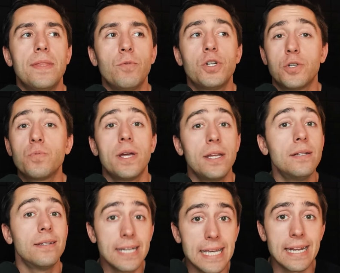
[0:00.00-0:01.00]
which is what
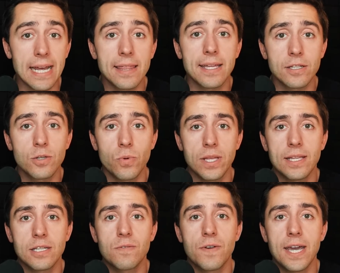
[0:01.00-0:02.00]
he'll need, I think, to win
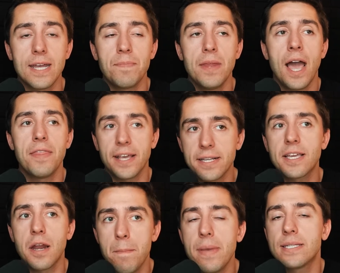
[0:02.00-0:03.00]
this fight. I think he's
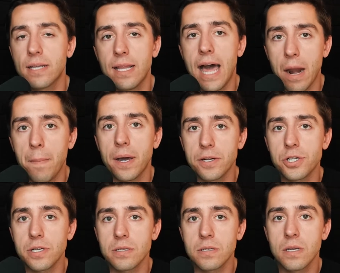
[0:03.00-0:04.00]
going to miss a lot of
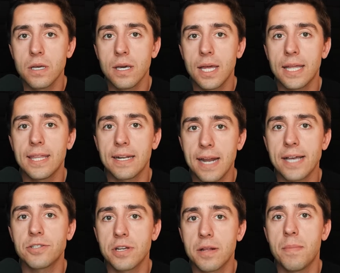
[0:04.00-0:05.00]
punches. And I think
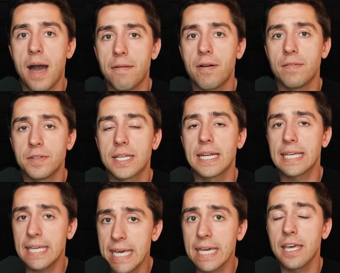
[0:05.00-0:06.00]
Nassourdine Imavov is going to
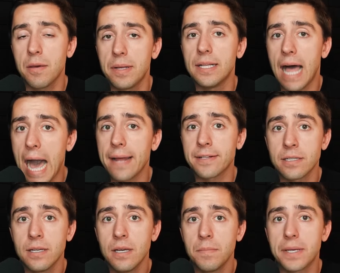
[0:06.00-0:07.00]
kick him a lot
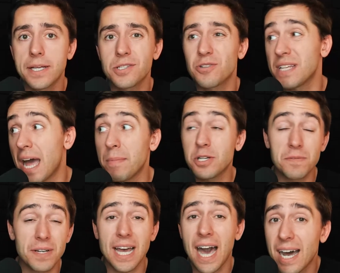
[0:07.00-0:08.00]
because there's not much
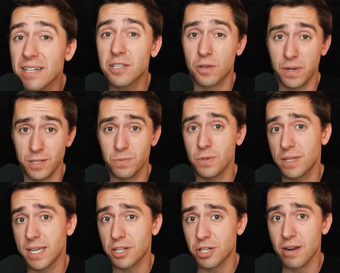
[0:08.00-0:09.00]
of a consequence when you
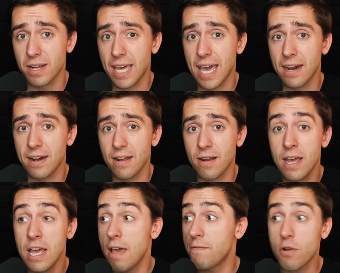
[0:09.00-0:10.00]
kick Jared Cannonier.
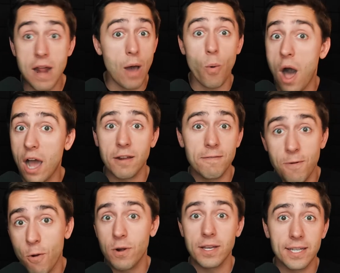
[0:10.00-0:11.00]
If you're not walking
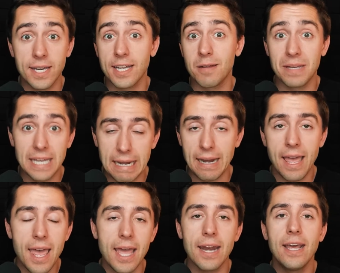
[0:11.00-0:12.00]
forward and kicking him and getting
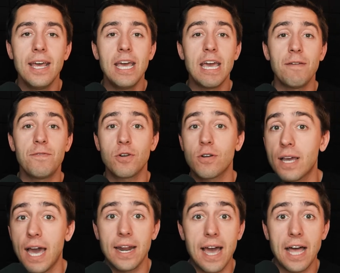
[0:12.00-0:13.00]
hit, if you're
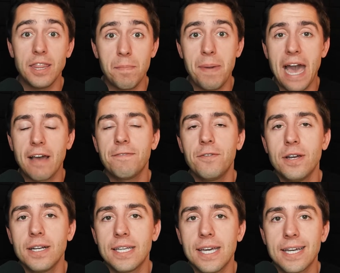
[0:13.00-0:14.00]
kind of on the back
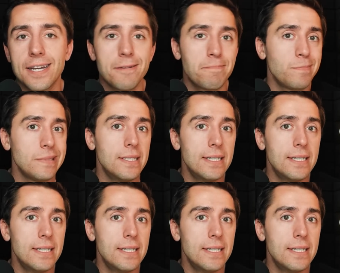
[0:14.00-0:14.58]
foot and kicking him,